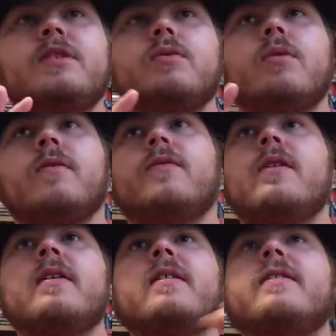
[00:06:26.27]
sort of
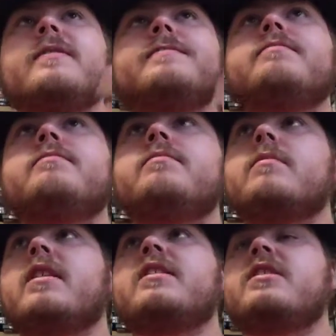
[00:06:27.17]

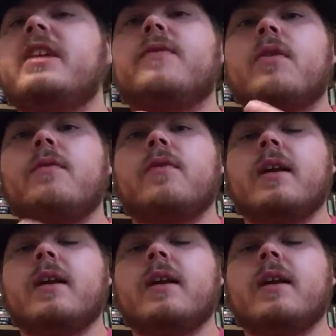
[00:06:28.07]
different